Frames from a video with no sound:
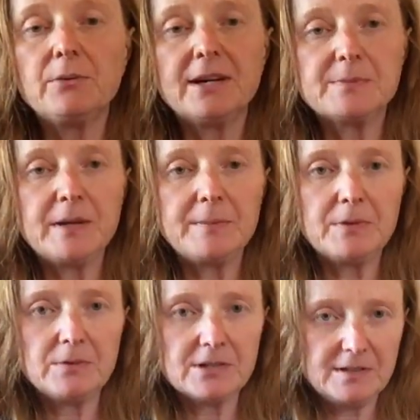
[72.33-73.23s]
Wax paper
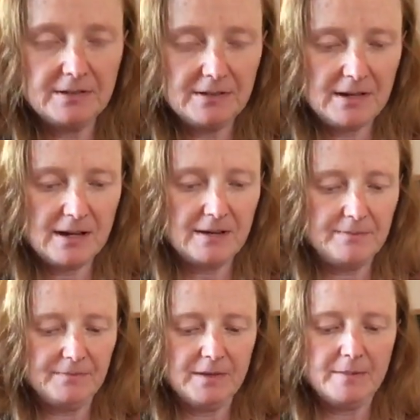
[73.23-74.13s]
works
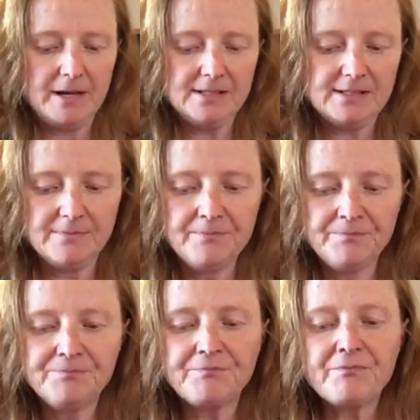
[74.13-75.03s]
the best.
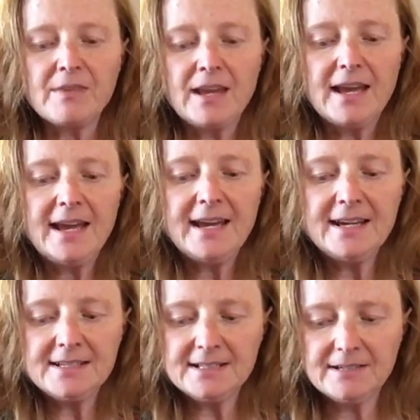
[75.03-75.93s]

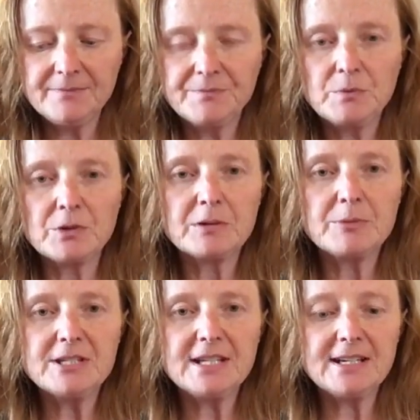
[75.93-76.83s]
And we're going to
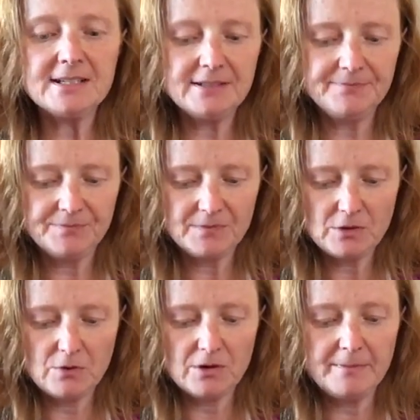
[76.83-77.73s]
pretend
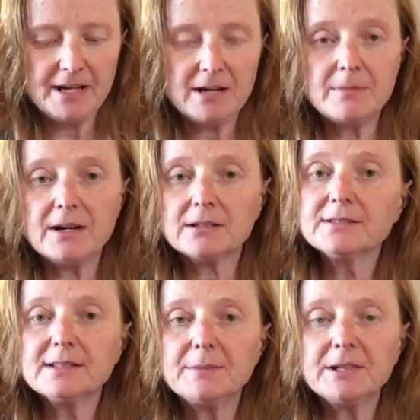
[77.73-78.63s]
or make a model,
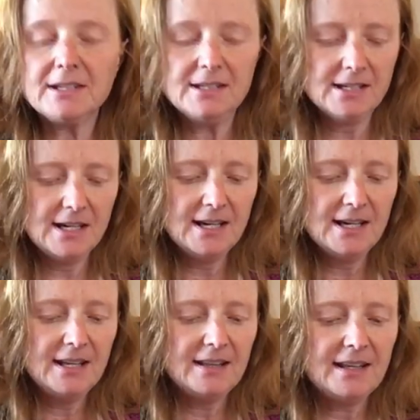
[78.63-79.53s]
simulate,
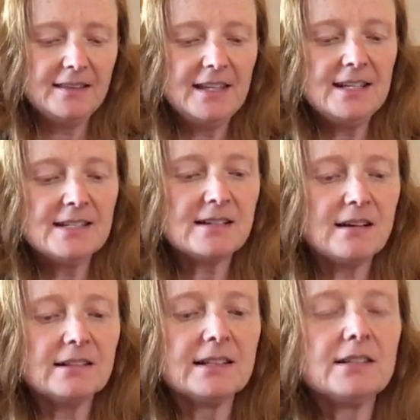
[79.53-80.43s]
that these
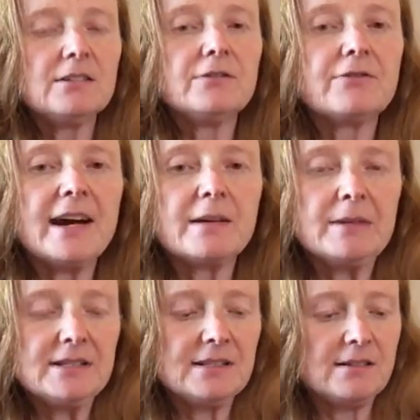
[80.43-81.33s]
are little
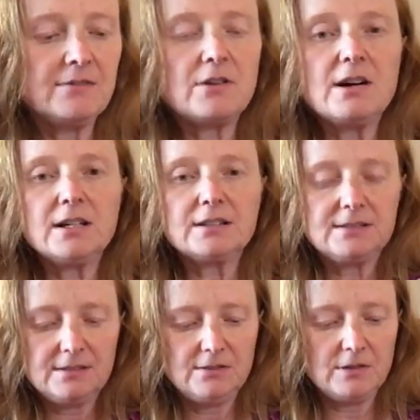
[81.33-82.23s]
fragments of rocks.
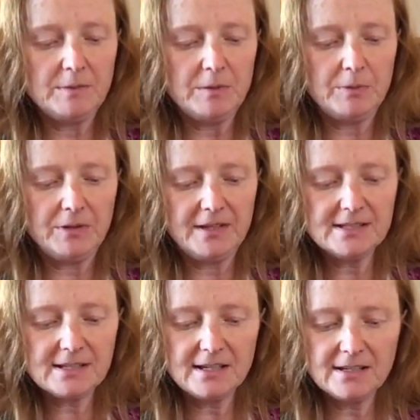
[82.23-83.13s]
So I'm going to put
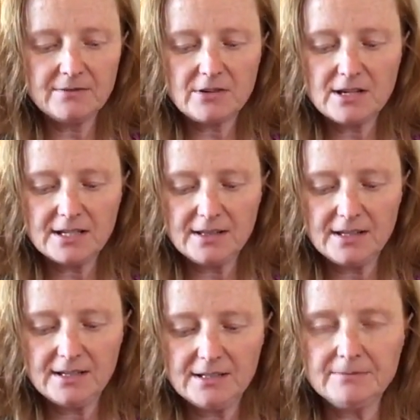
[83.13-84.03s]
this kind of rock in
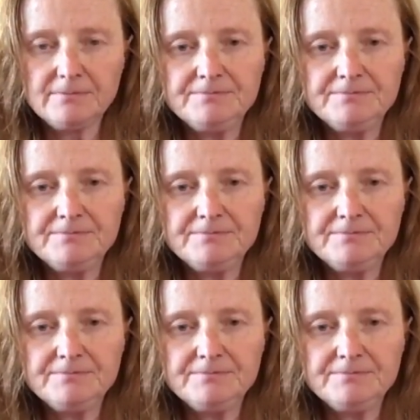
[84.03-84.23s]
there.